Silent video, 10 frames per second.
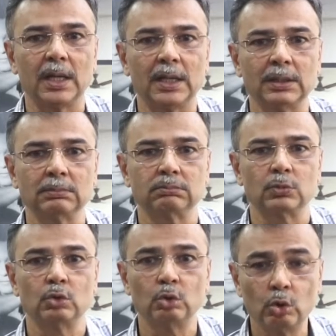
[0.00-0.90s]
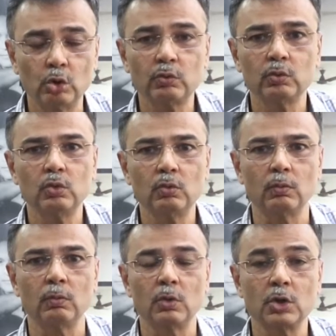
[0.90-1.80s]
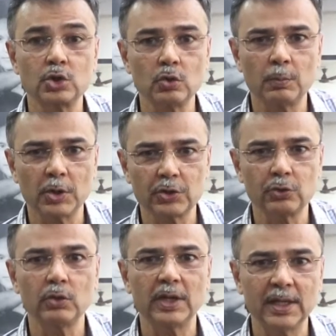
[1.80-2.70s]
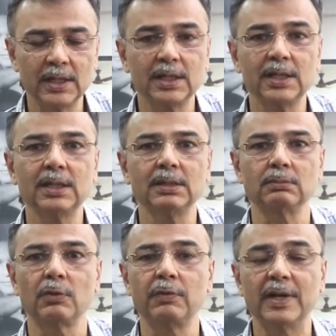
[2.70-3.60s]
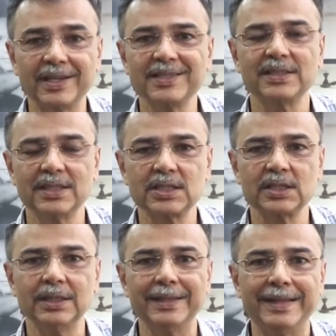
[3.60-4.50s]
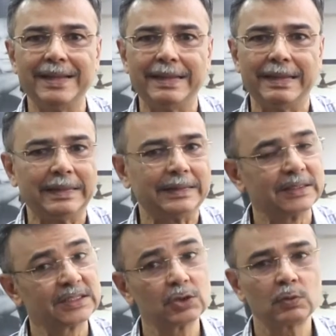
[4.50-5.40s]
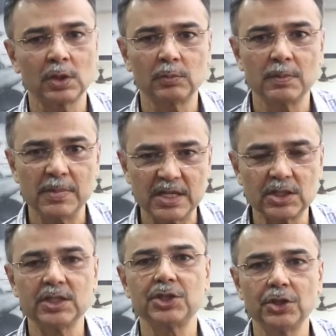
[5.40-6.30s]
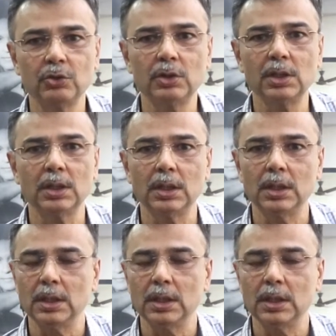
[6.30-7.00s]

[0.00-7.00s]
And those who wants to pursue career in fitness industry, this is one of the best institute